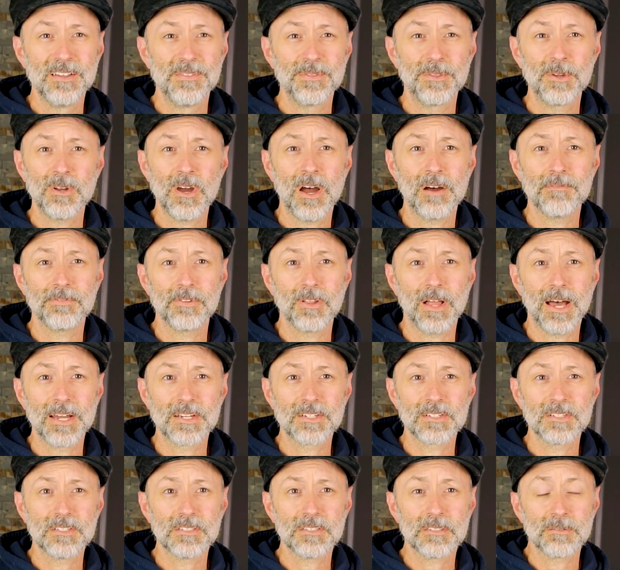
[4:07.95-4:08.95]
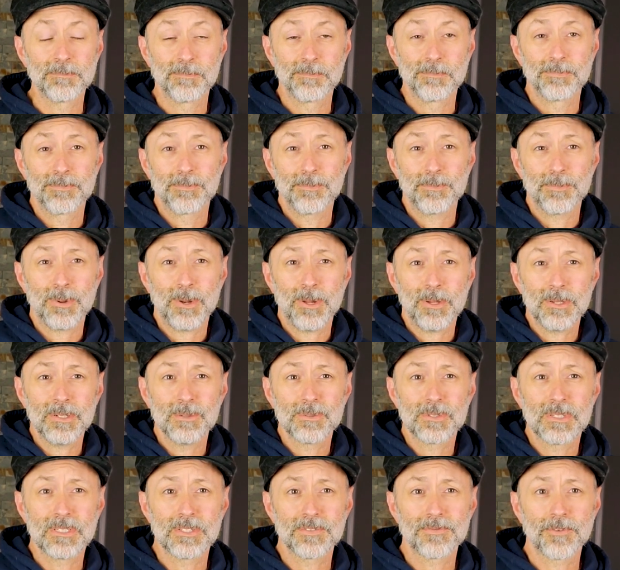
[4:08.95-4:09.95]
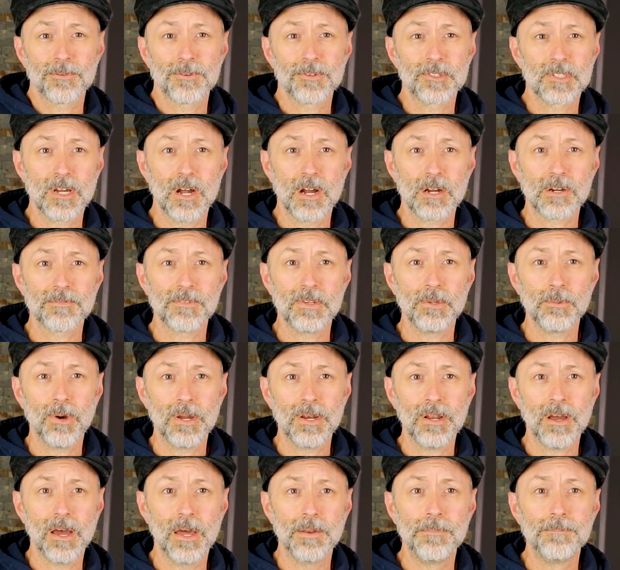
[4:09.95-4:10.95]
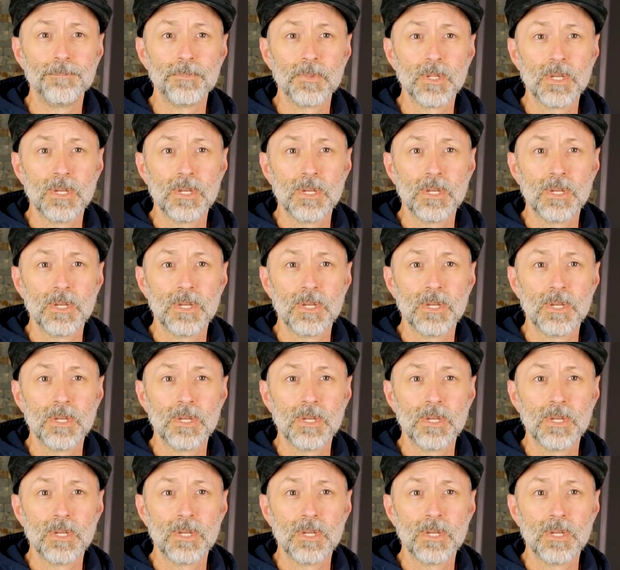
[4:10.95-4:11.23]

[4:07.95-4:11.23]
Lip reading: They're not flashes, but I'll use these for photography. Why not?